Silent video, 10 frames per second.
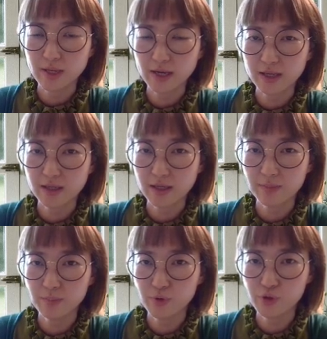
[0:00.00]
black can
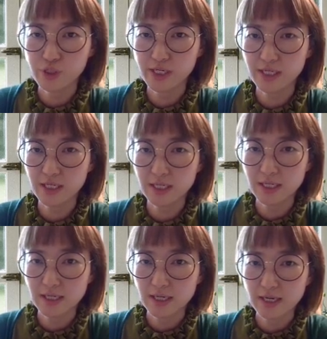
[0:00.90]
keep pushing,
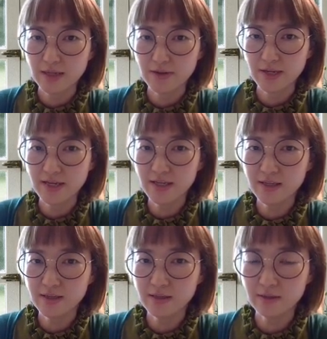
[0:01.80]
and
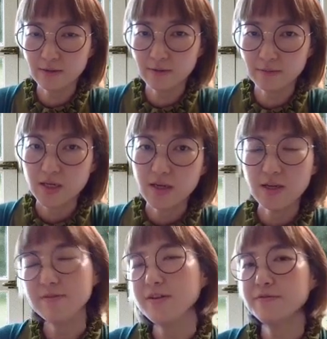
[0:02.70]
then
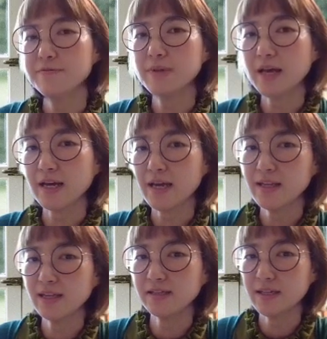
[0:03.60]
even if black
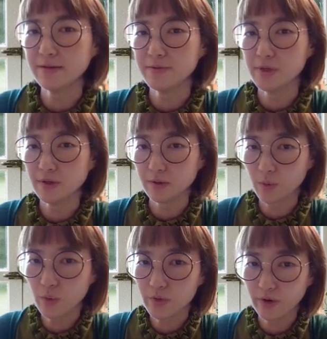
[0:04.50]
cannot save the
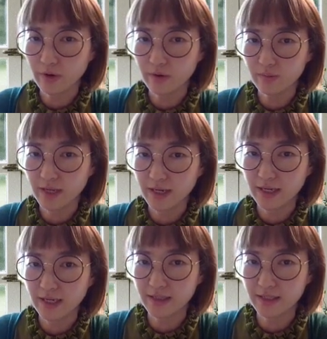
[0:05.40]
corner, black
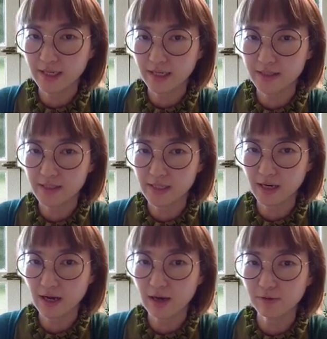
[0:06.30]
can get the
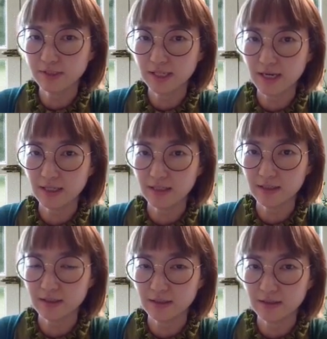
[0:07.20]
outside.
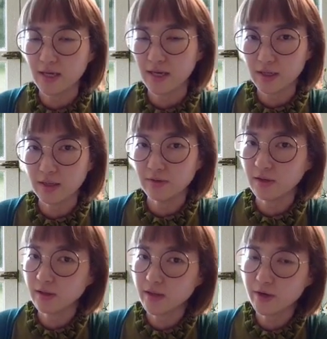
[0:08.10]

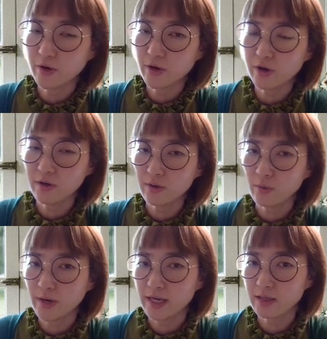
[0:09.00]
And later,
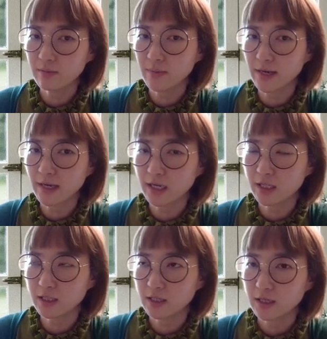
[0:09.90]
white might